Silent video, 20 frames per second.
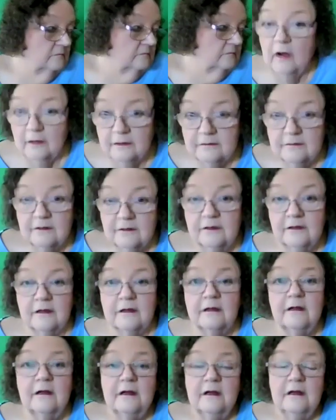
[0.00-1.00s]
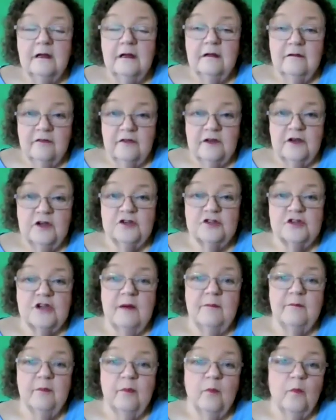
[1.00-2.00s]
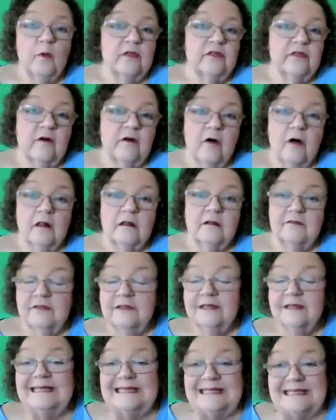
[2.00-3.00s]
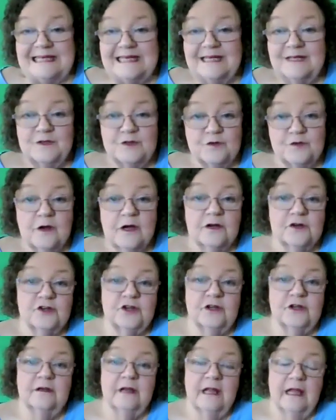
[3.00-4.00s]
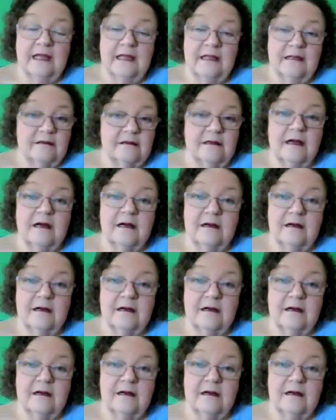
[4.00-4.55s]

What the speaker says: move on, finish up with all of the deconstruction and,